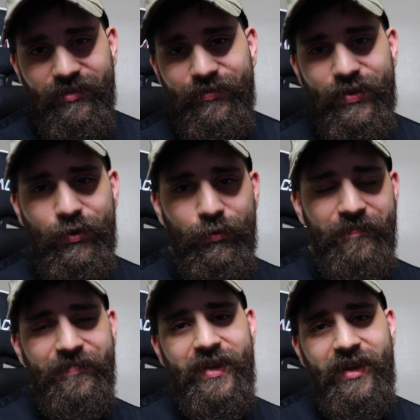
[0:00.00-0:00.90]
few
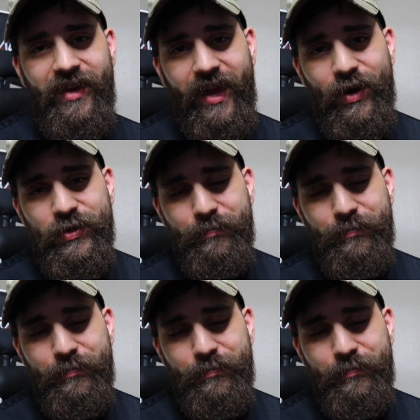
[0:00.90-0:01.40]
hairs